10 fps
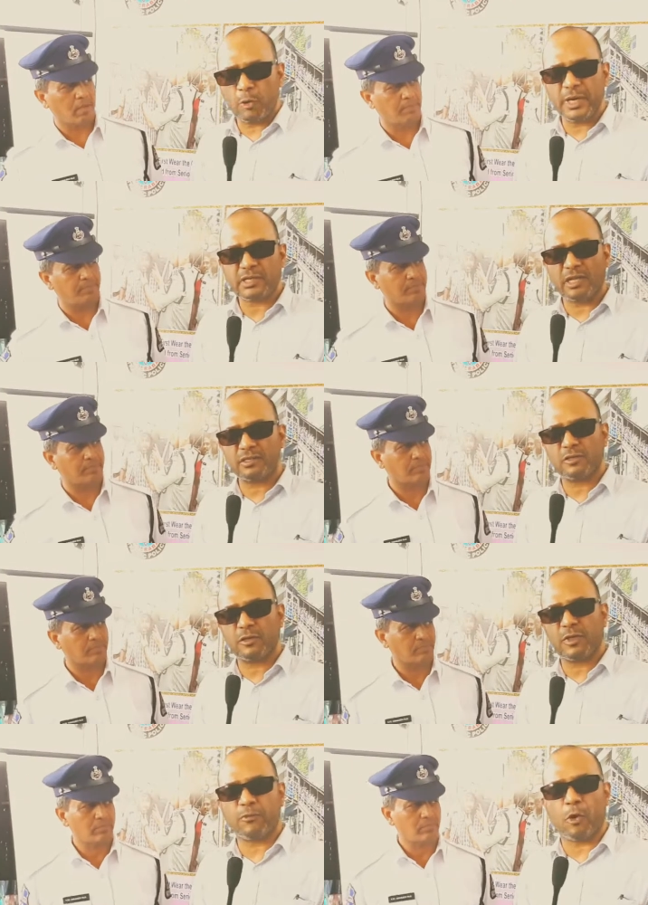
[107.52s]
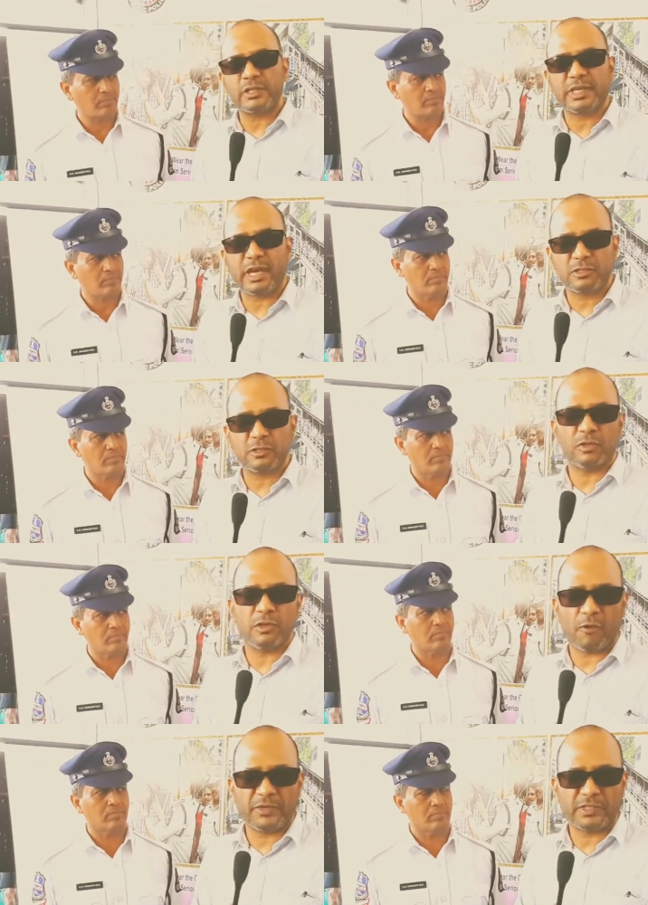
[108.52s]
Speaker 1: could be chances of the false cases
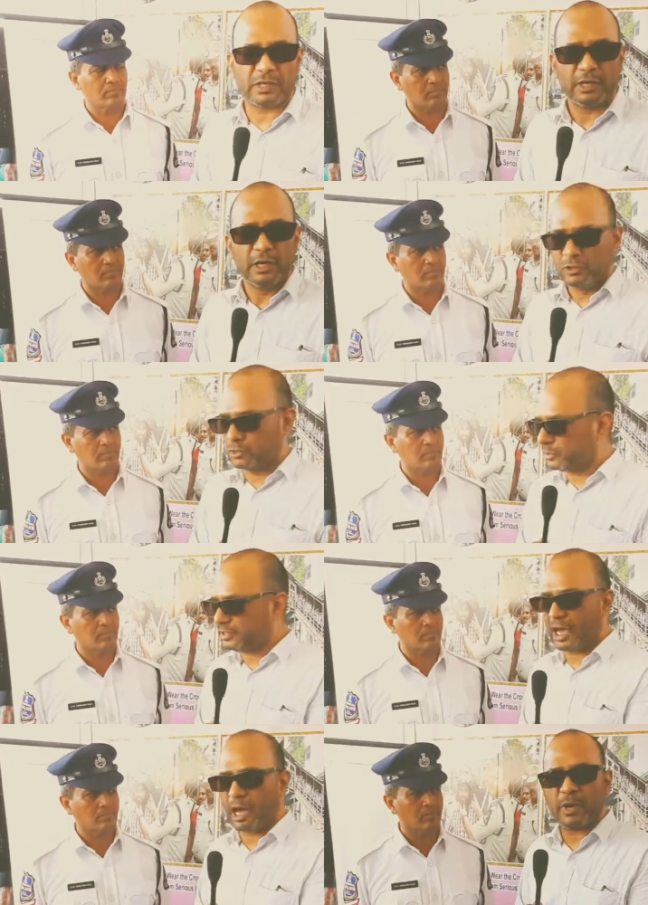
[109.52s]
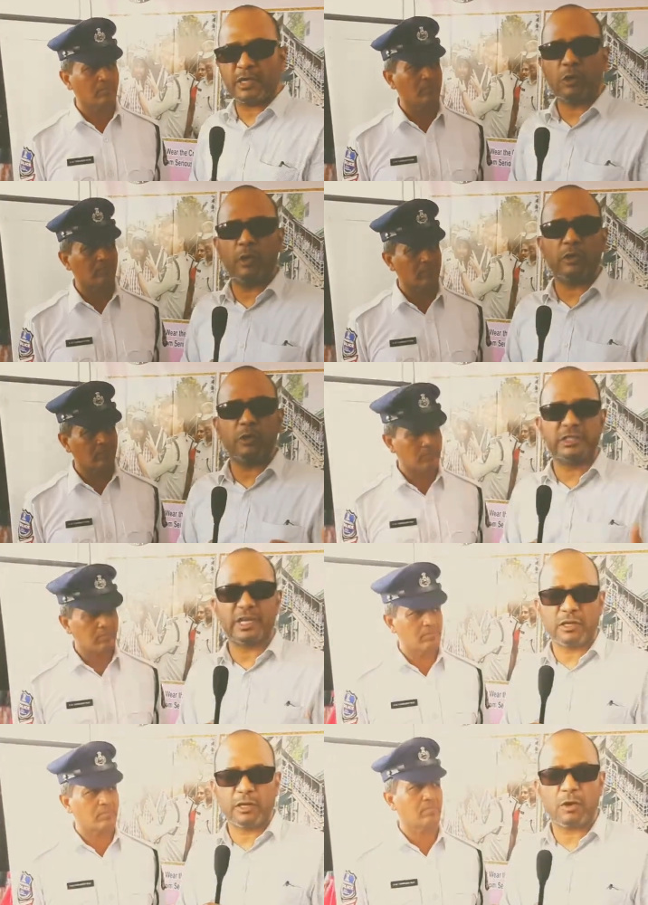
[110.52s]
on the officer. So this camera is going to
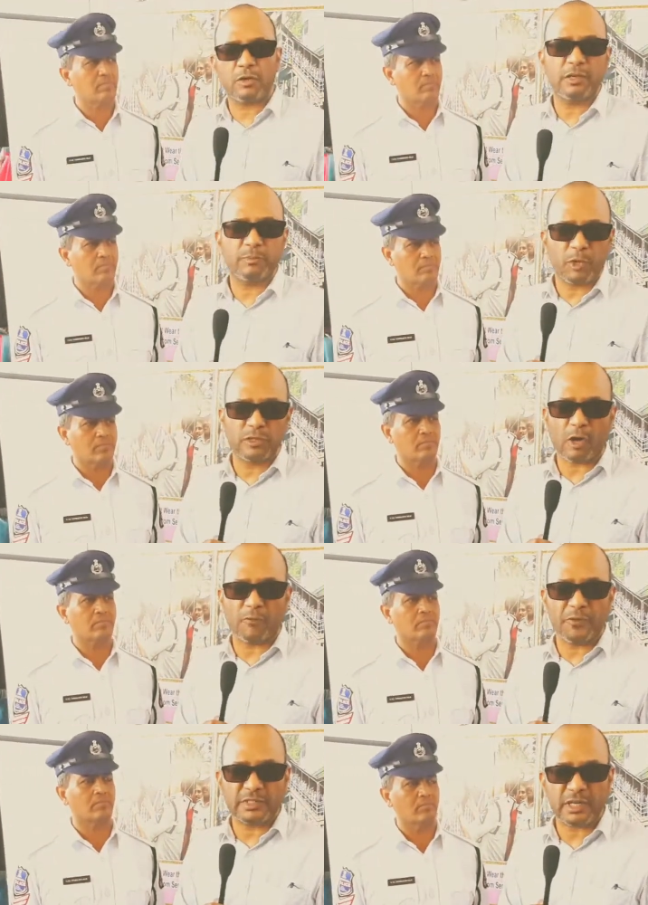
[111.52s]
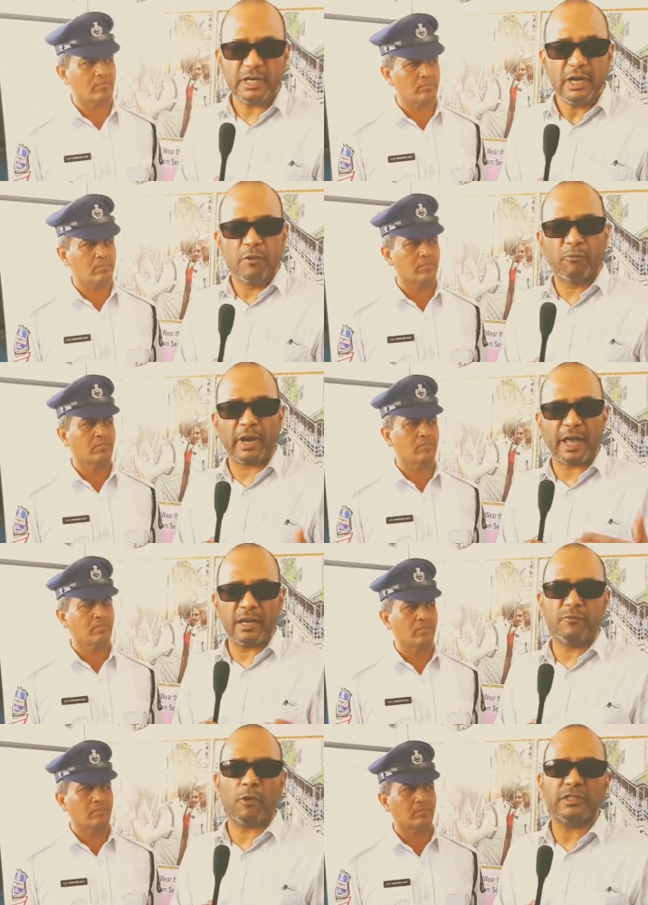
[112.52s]
secure the police officer for
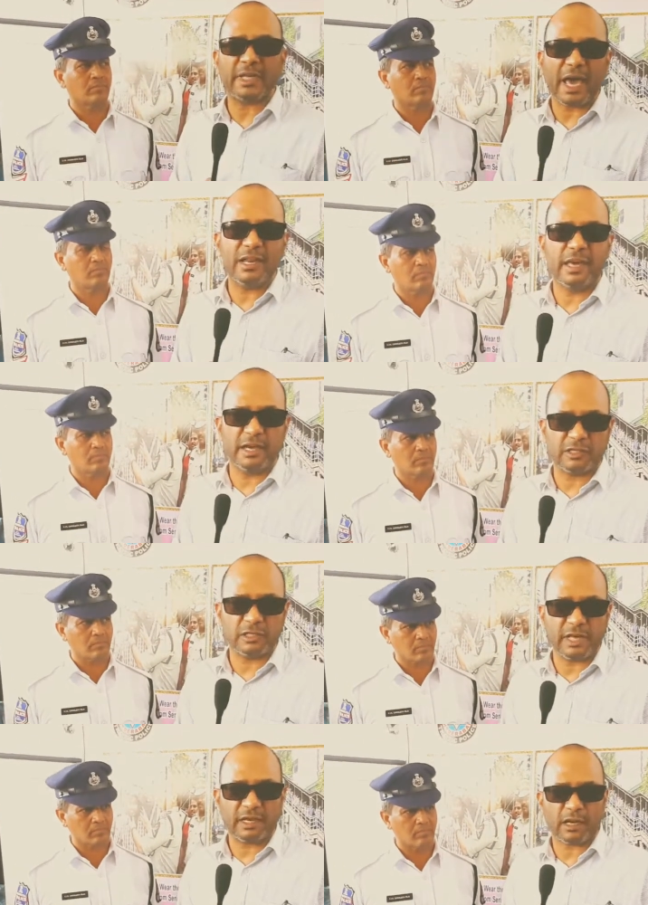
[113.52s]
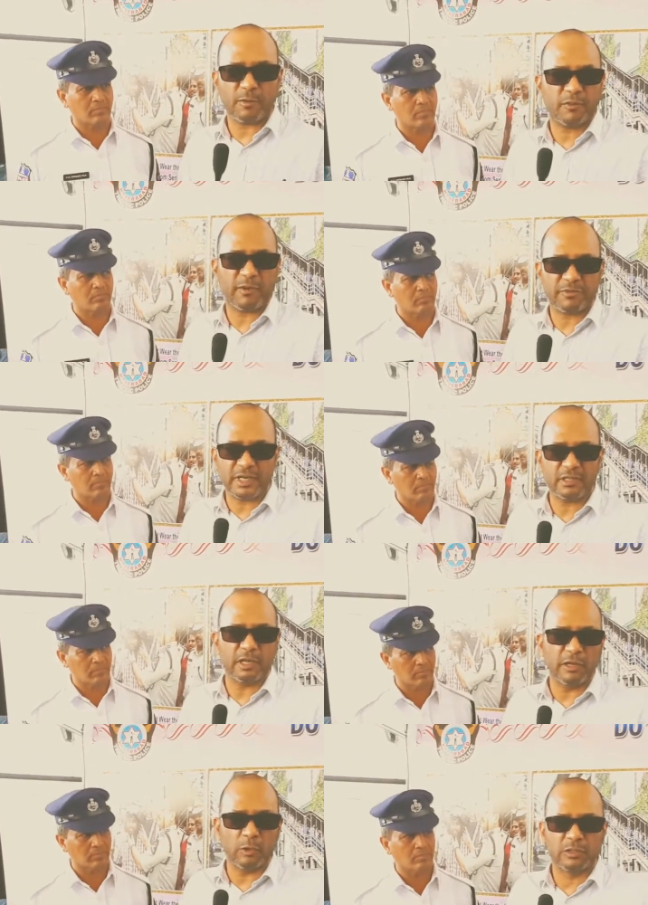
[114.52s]
any false allegation. At times we have seen
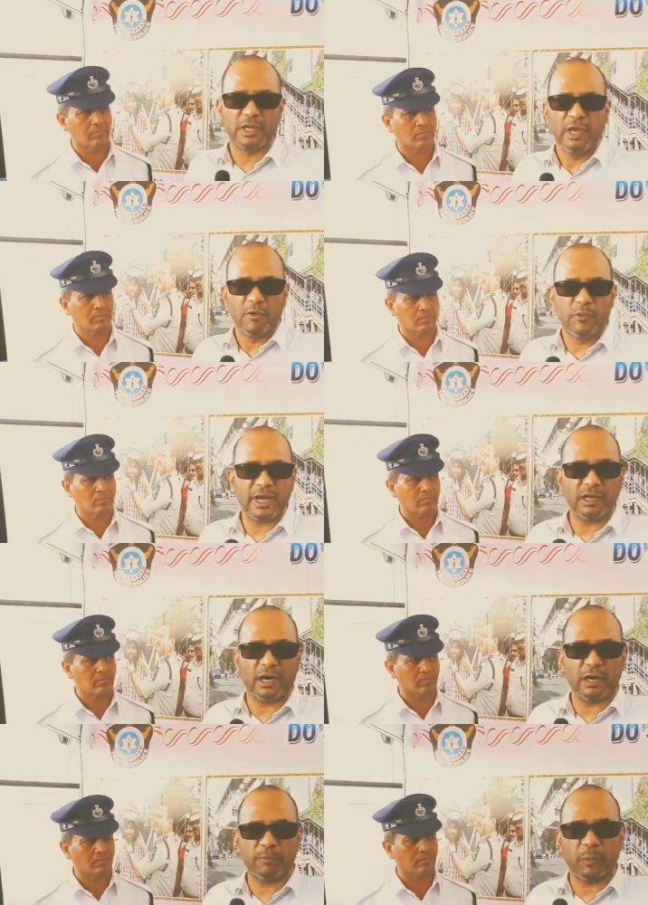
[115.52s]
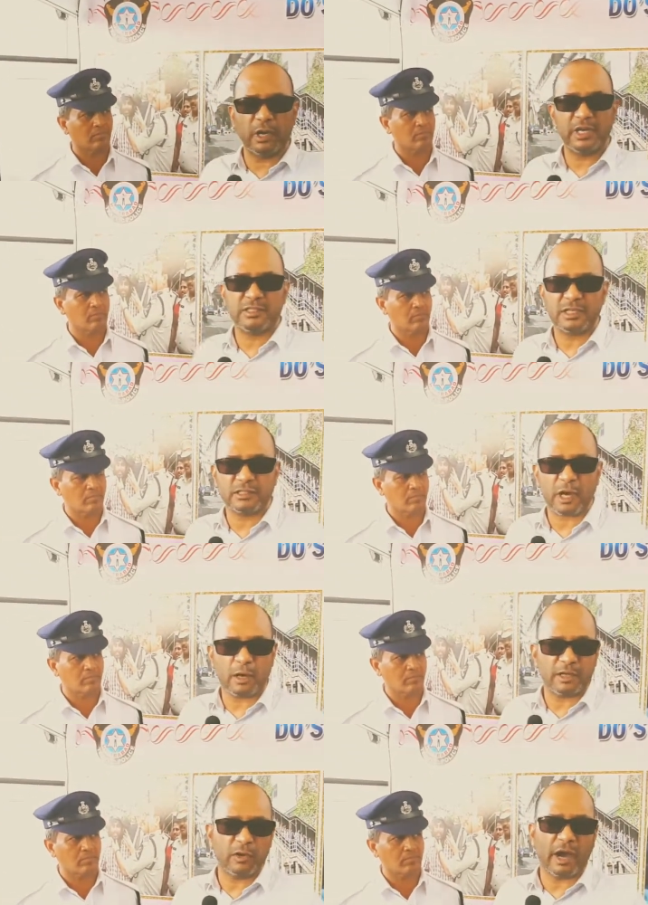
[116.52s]
in the news where the police is
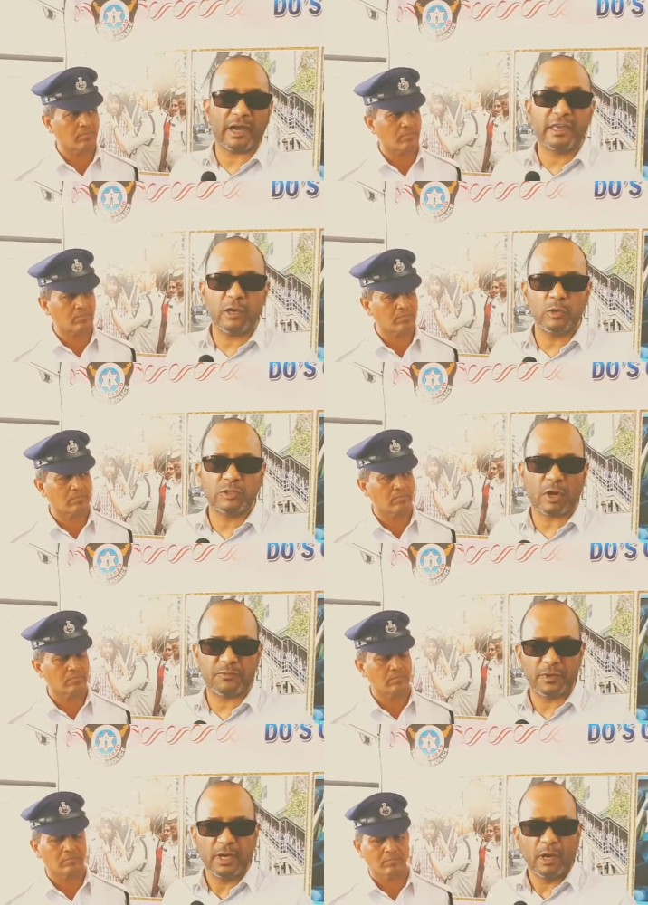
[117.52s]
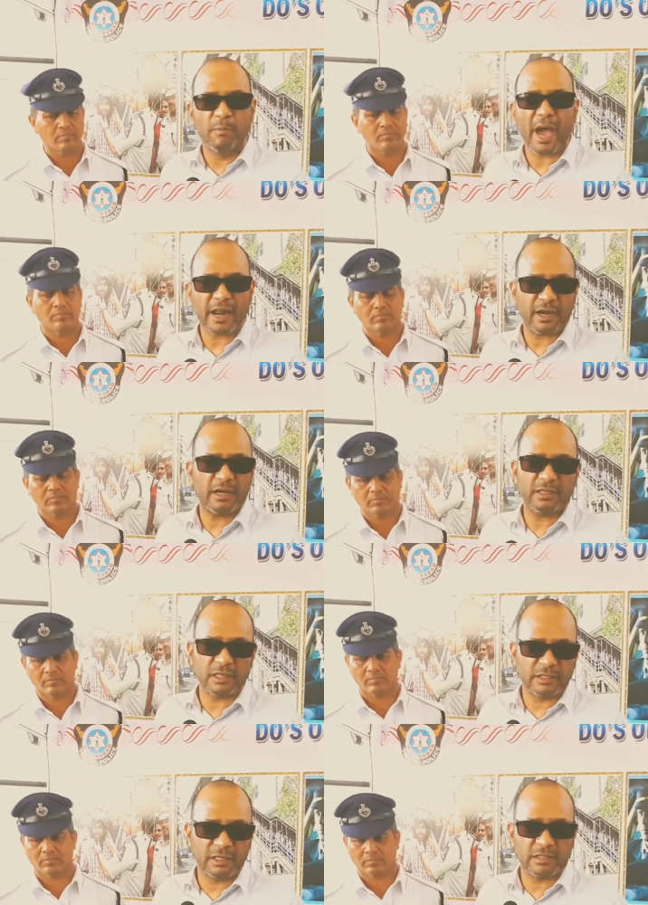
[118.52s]
uh, you know accused of
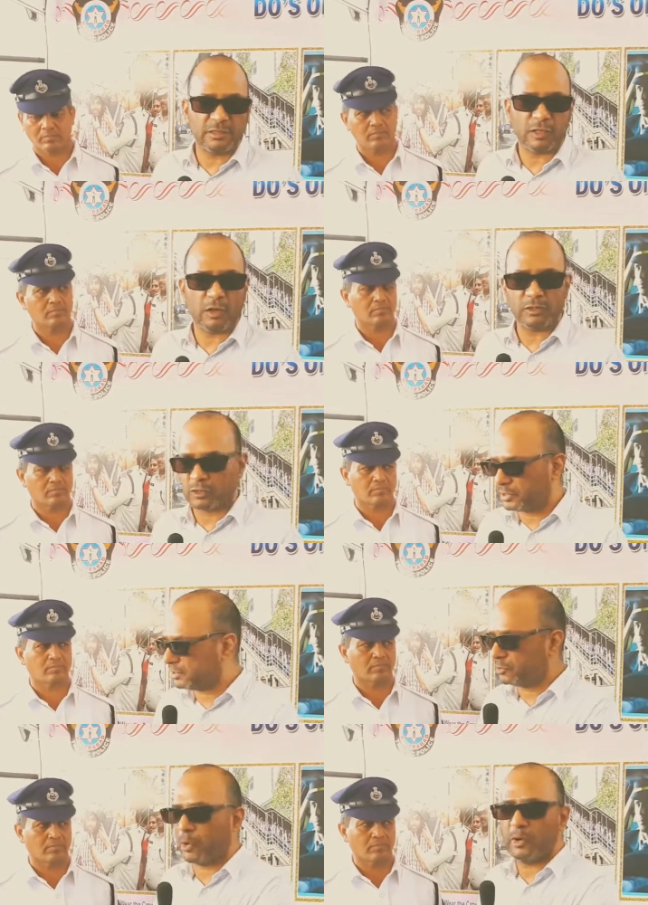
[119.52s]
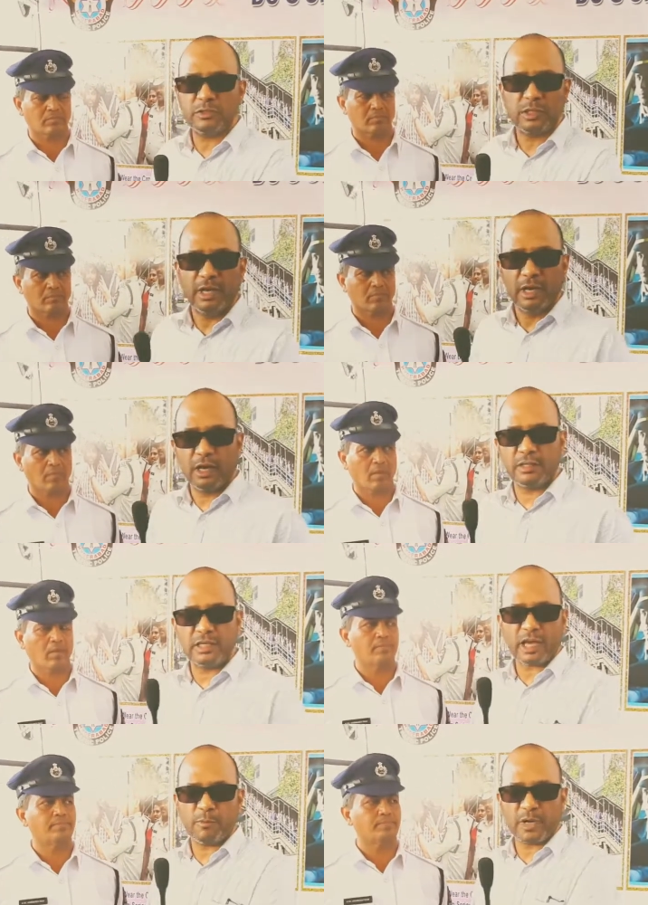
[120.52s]
manhandling the citizens and all. So this is going to uh,
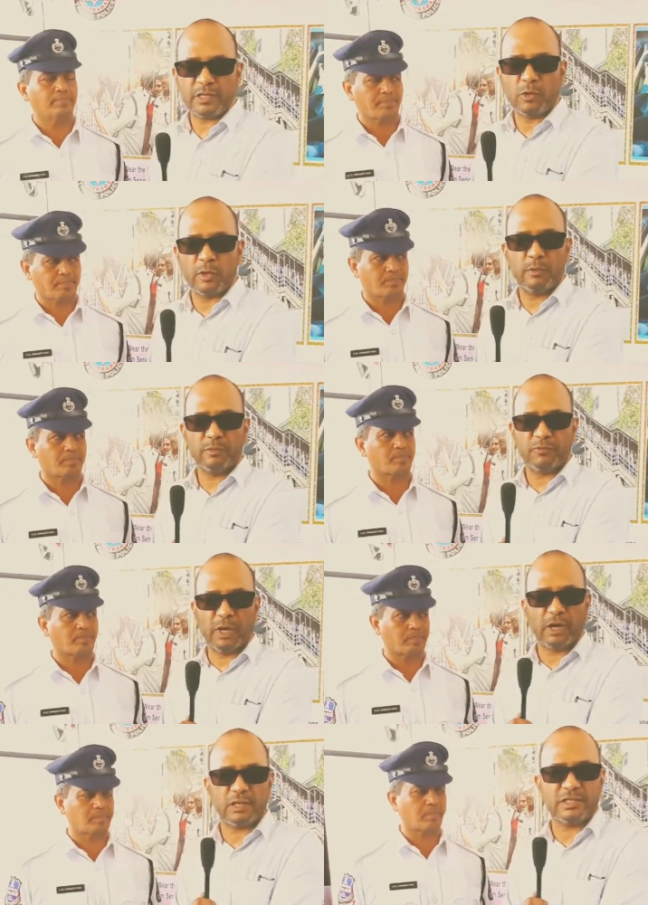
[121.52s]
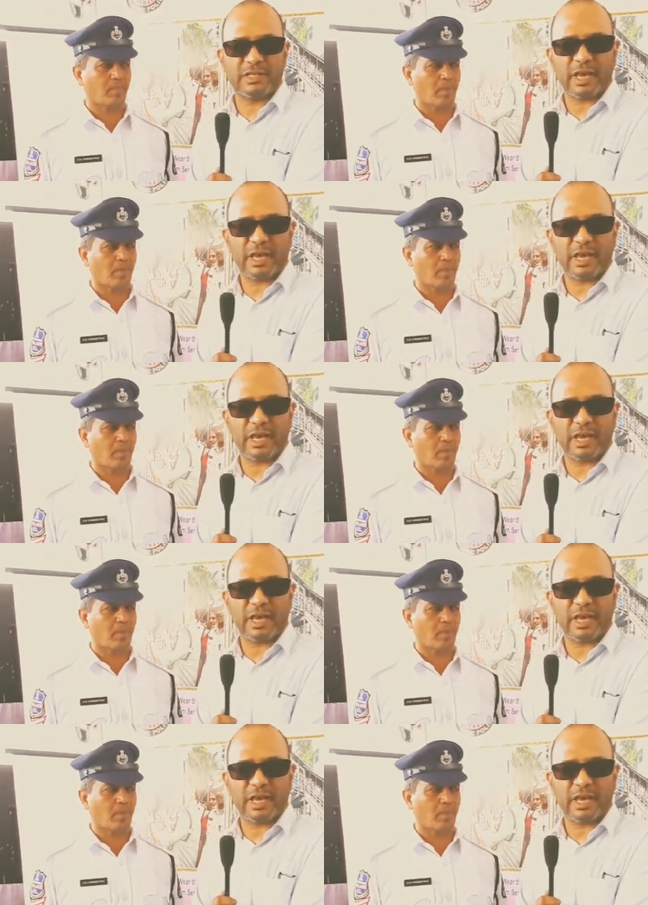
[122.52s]
this camera is going to uh,